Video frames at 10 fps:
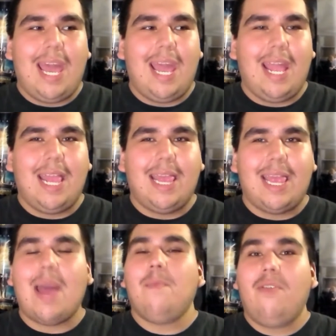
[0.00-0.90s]

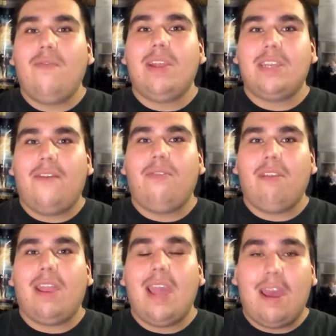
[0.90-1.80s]
And that movie
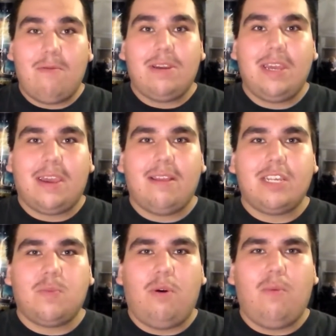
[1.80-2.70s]
definitely had
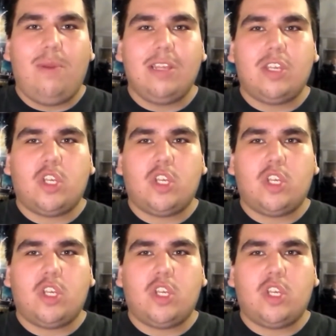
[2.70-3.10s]
ridiculous moments,